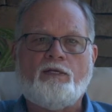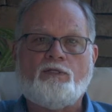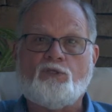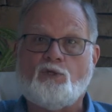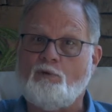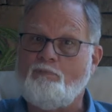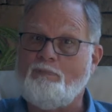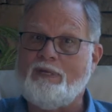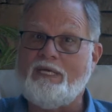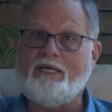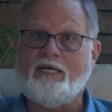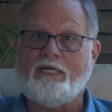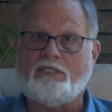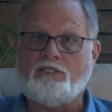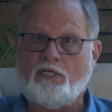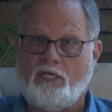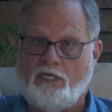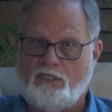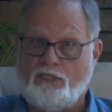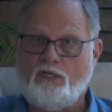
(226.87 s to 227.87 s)
to be
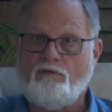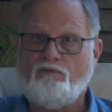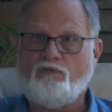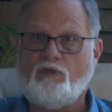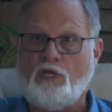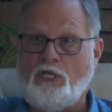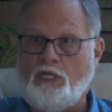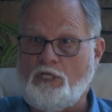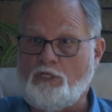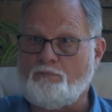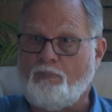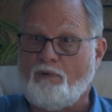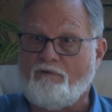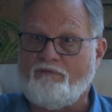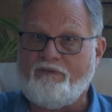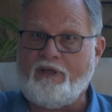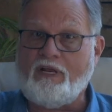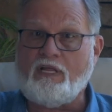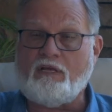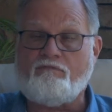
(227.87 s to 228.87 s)
attentive to his
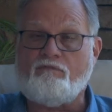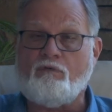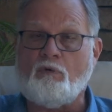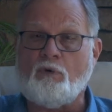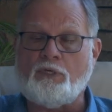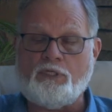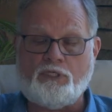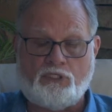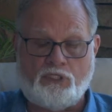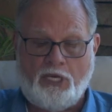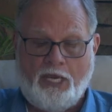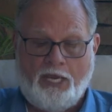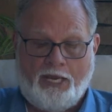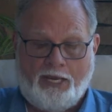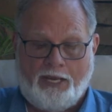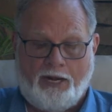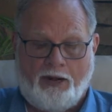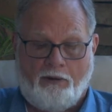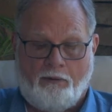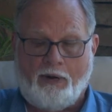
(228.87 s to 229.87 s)
prophetic voice
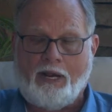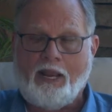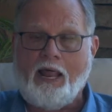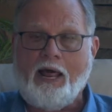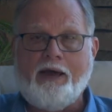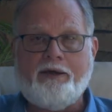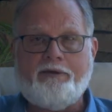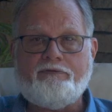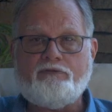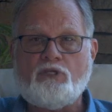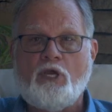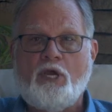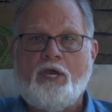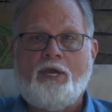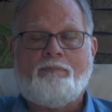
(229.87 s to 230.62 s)
in our lives,